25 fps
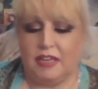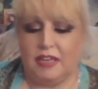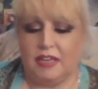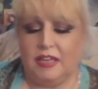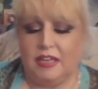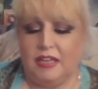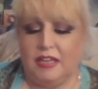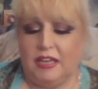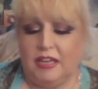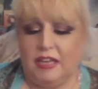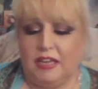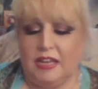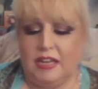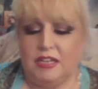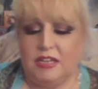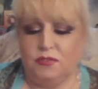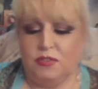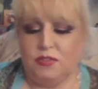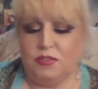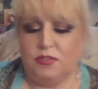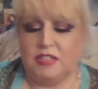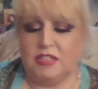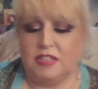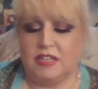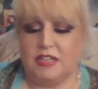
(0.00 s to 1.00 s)

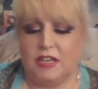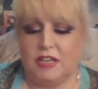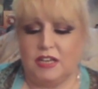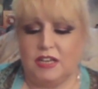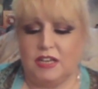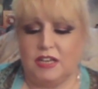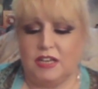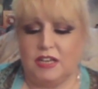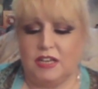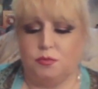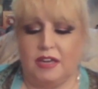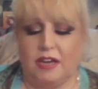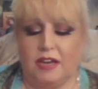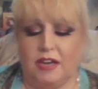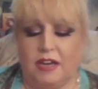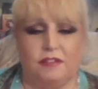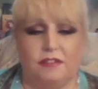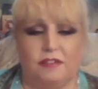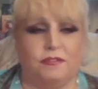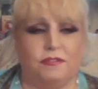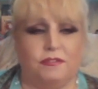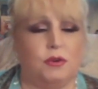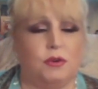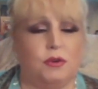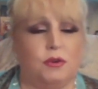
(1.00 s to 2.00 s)

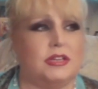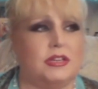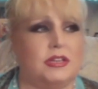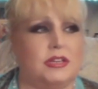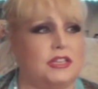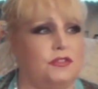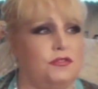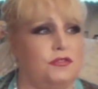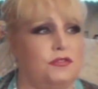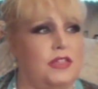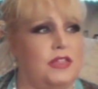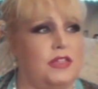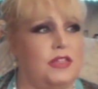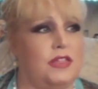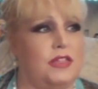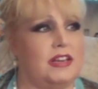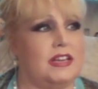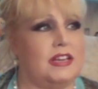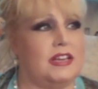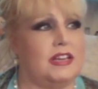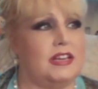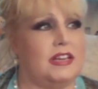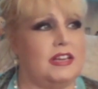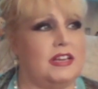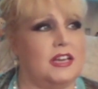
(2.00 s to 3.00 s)
I feel as if
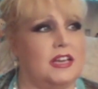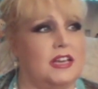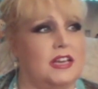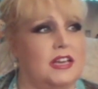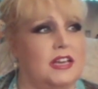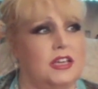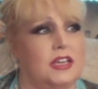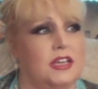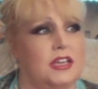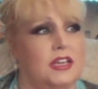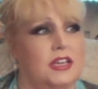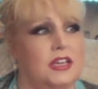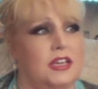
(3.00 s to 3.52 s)
there is